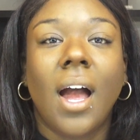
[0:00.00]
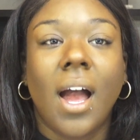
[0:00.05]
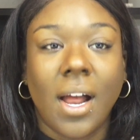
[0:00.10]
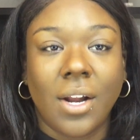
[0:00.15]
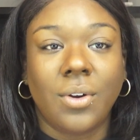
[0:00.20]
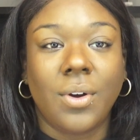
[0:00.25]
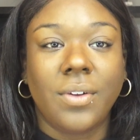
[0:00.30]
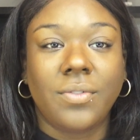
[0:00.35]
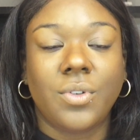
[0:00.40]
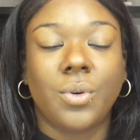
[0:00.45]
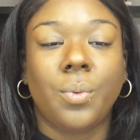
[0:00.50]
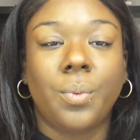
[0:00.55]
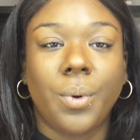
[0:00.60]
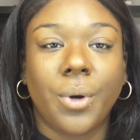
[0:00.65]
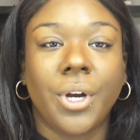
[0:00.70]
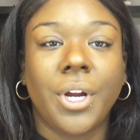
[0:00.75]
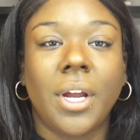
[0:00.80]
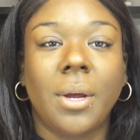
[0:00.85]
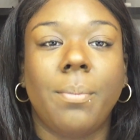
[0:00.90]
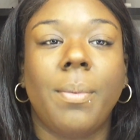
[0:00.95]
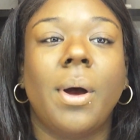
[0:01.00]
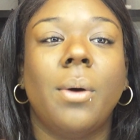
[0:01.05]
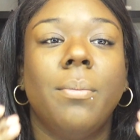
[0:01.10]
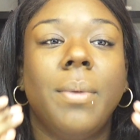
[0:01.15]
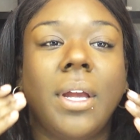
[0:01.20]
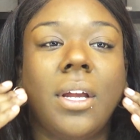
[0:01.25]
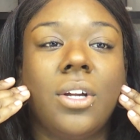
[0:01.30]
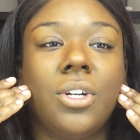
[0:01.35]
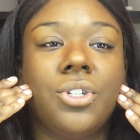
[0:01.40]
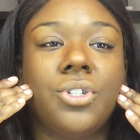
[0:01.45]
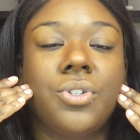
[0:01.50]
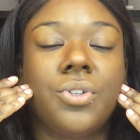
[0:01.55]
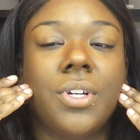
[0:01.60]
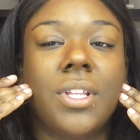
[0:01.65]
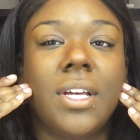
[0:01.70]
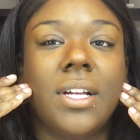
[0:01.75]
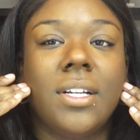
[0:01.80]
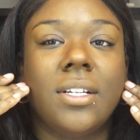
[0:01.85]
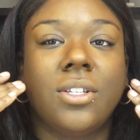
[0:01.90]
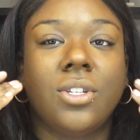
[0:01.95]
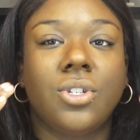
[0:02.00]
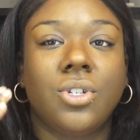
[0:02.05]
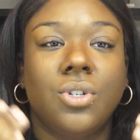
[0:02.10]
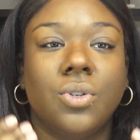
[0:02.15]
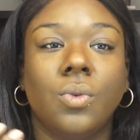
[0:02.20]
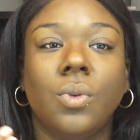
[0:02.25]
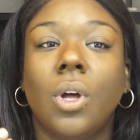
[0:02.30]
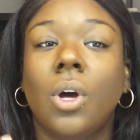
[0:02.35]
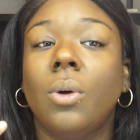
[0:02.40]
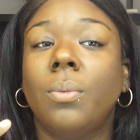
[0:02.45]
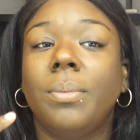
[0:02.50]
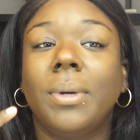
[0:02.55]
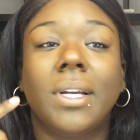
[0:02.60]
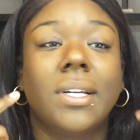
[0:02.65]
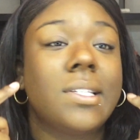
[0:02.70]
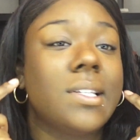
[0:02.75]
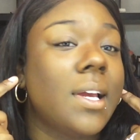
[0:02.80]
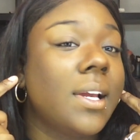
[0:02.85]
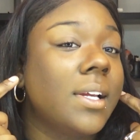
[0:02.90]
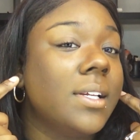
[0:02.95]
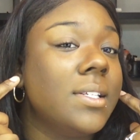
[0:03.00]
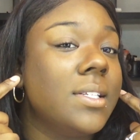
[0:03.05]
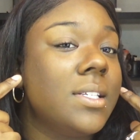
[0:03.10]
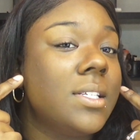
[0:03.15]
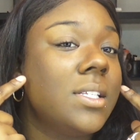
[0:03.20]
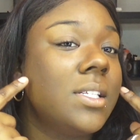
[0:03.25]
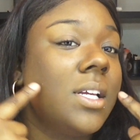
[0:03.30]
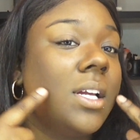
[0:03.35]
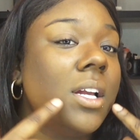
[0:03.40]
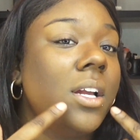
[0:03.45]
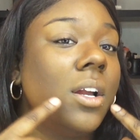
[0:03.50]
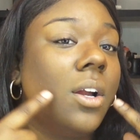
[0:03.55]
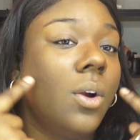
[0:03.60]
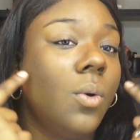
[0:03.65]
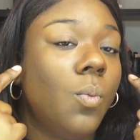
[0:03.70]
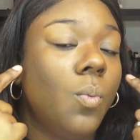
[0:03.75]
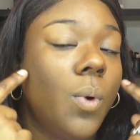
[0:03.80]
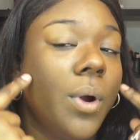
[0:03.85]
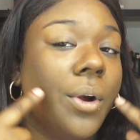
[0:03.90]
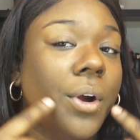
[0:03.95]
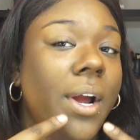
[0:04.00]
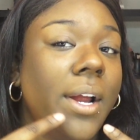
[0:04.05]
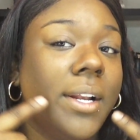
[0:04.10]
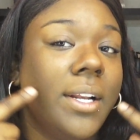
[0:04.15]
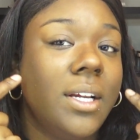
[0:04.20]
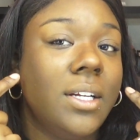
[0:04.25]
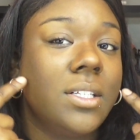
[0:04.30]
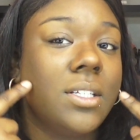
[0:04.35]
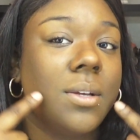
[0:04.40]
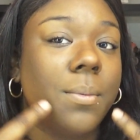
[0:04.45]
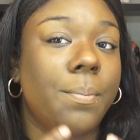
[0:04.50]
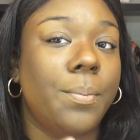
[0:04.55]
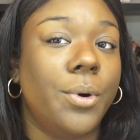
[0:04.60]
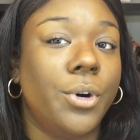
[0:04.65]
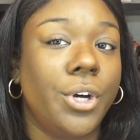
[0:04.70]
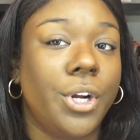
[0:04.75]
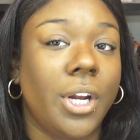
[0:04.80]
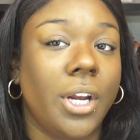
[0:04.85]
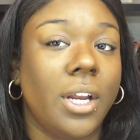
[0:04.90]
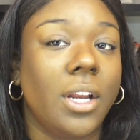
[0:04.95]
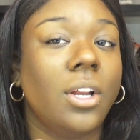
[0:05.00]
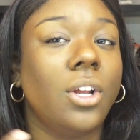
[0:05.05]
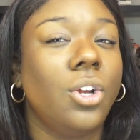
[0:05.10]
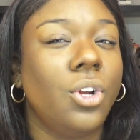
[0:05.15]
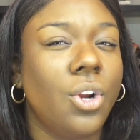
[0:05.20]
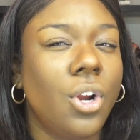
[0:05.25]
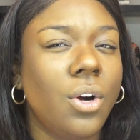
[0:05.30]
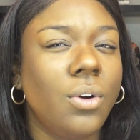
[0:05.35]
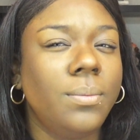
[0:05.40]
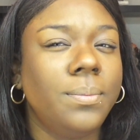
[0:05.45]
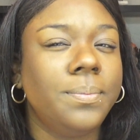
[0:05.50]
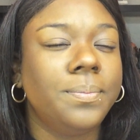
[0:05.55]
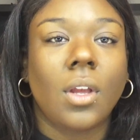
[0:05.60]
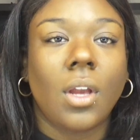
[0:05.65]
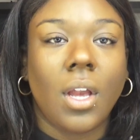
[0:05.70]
I don't have to worry about making sure that it's too low because I can see where I need to put it, you know?